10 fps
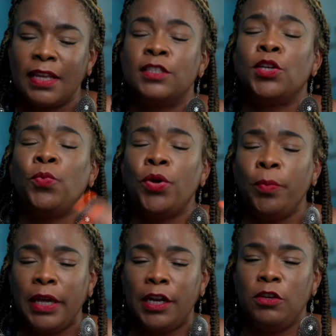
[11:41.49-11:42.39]
so
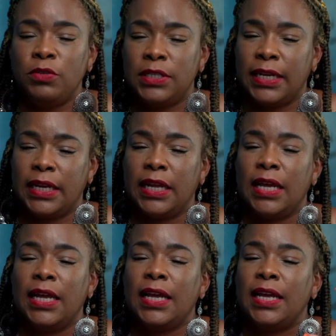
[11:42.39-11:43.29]
we'll be in Houston
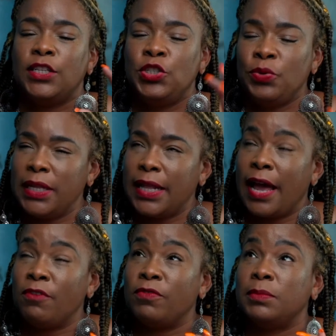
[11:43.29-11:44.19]
doing
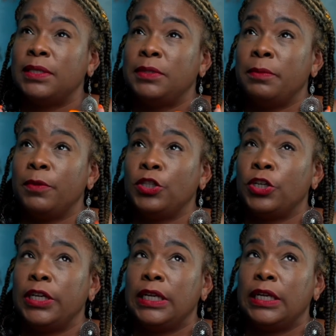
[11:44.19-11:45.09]
that from September
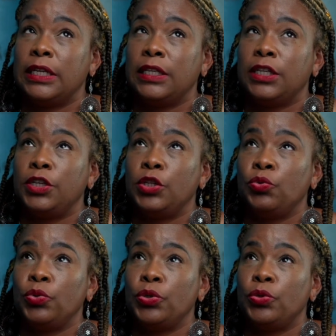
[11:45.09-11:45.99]
30th
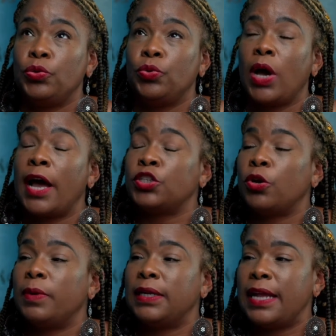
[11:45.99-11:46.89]
through
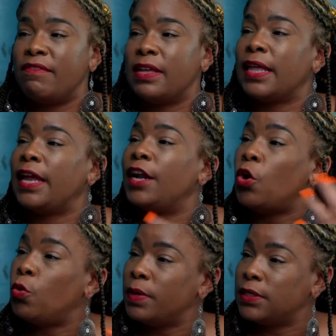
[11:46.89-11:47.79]
October 11th, and it
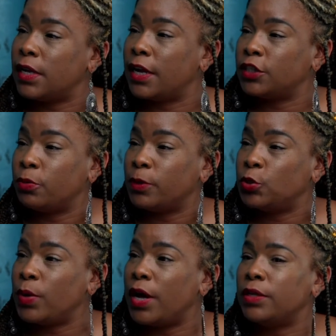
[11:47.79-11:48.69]
opens on October
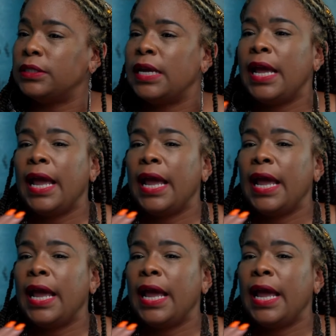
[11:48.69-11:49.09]
12th,